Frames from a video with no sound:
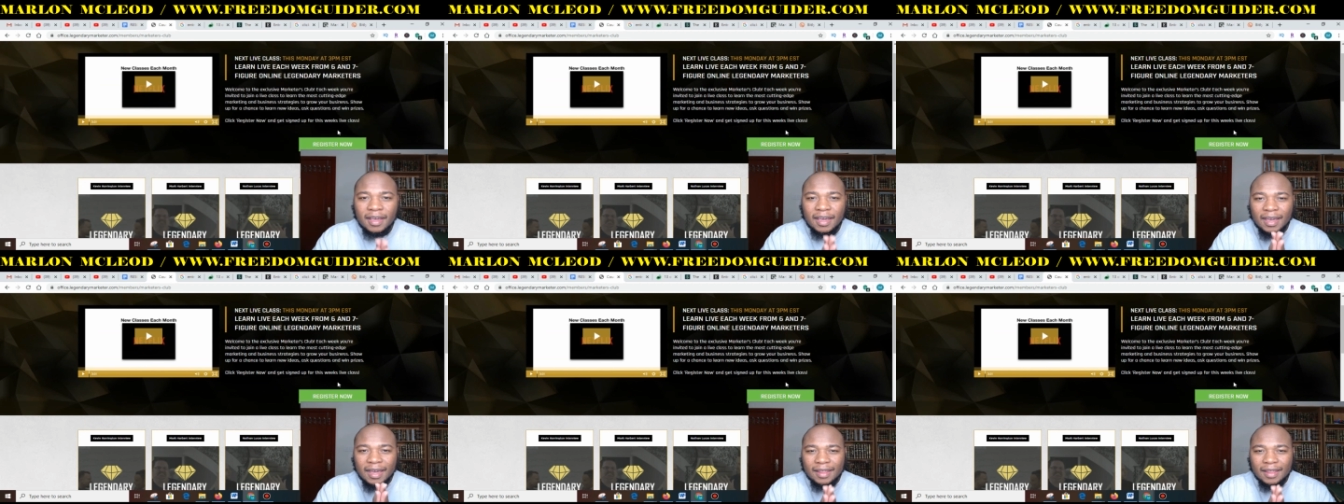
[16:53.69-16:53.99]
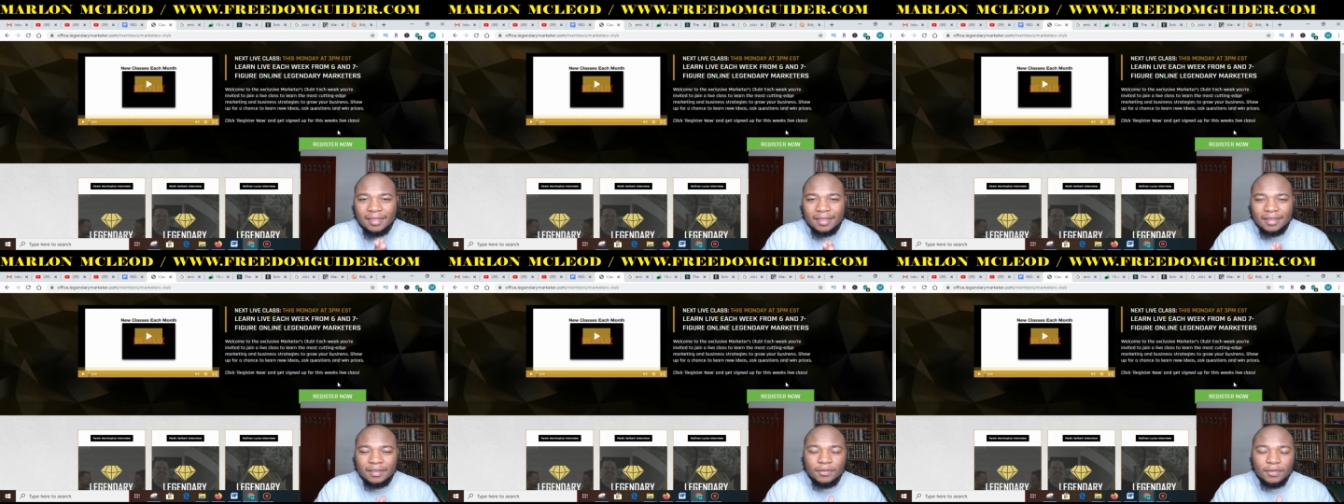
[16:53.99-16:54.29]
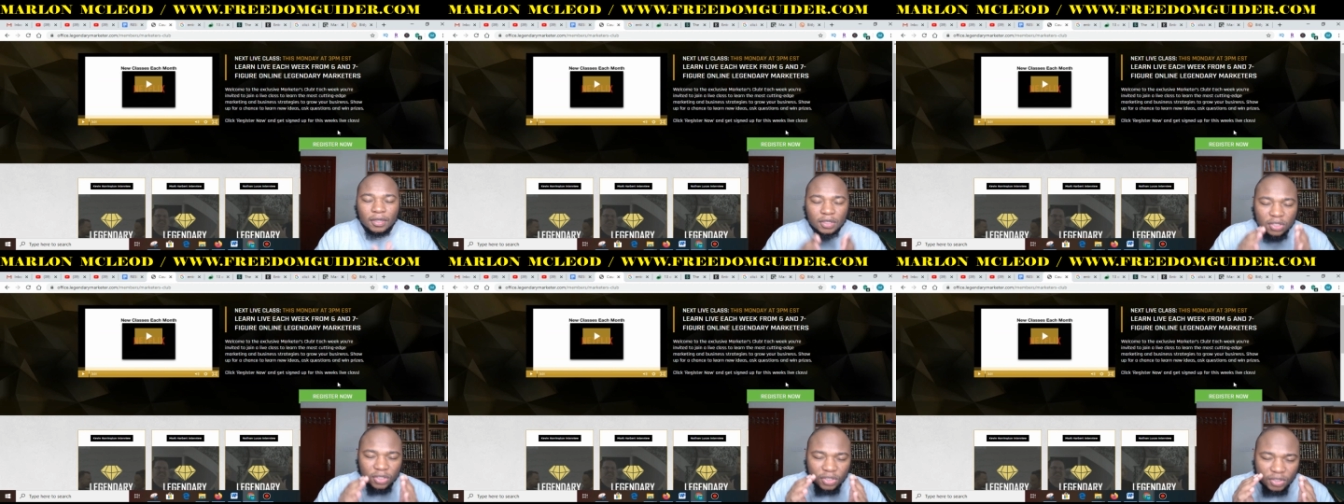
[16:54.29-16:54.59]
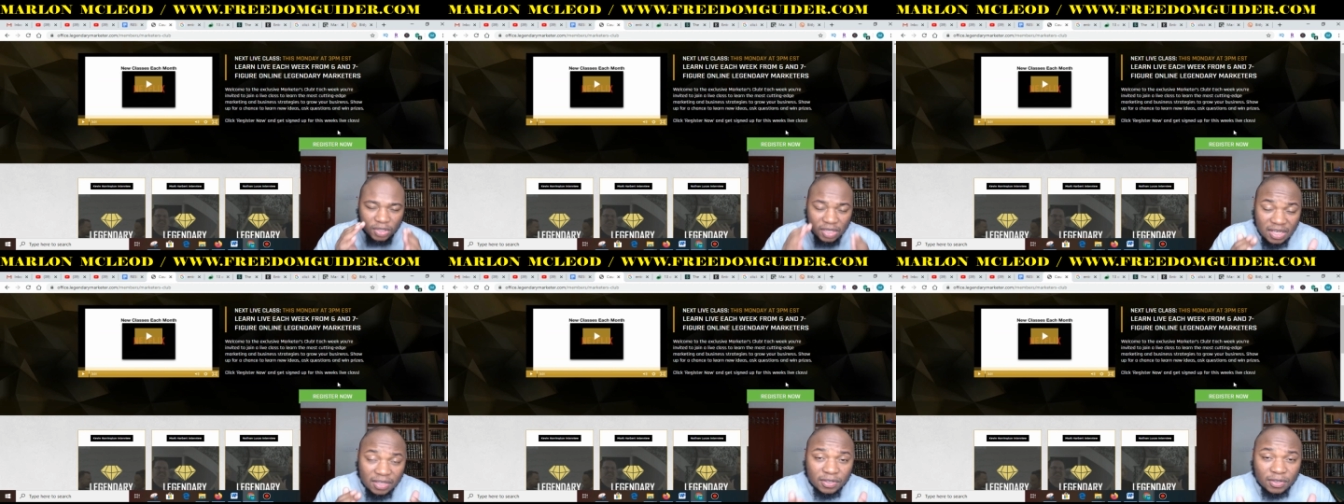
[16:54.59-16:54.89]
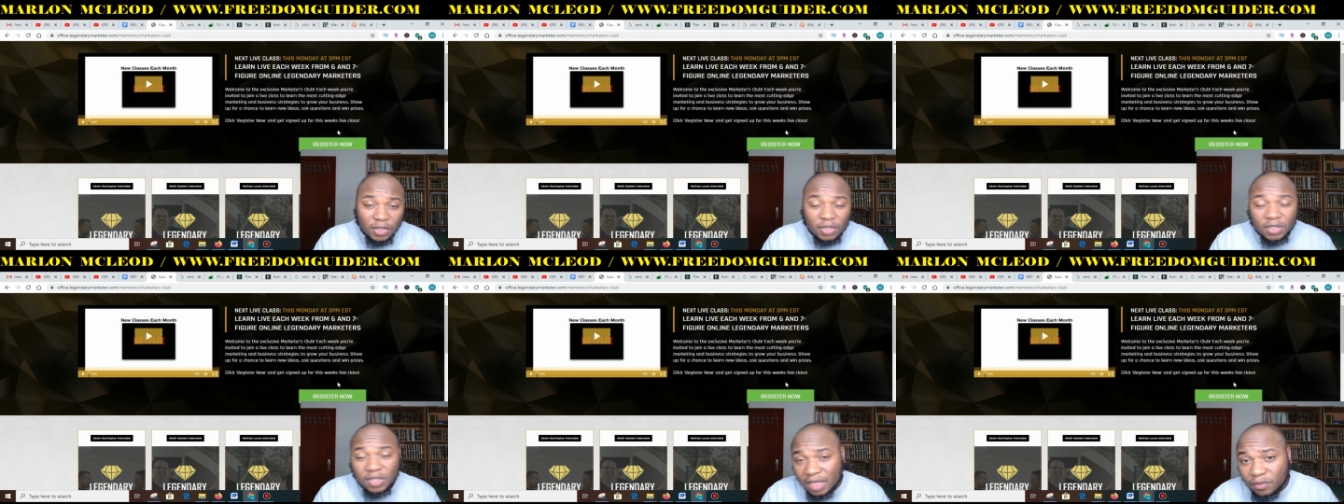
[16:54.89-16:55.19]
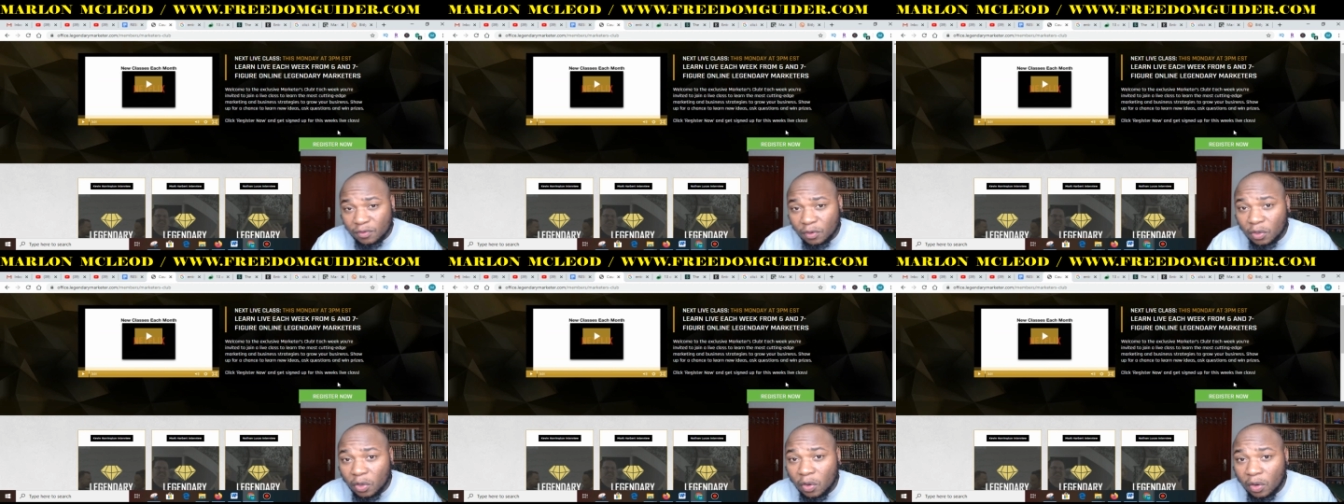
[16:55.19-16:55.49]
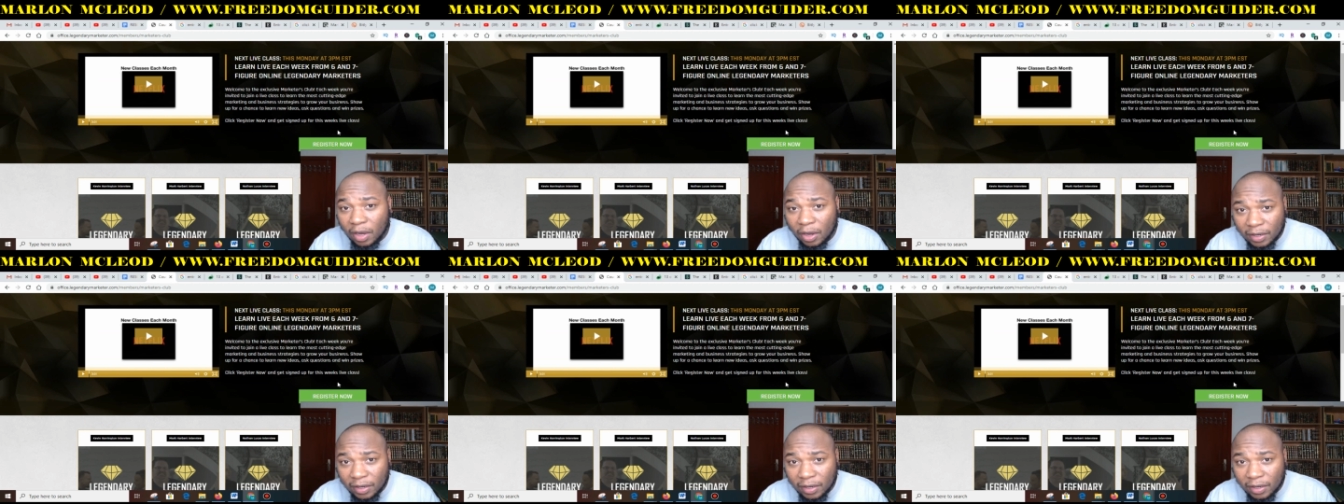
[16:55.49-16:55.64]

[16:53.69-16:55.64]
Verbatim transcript: and these successful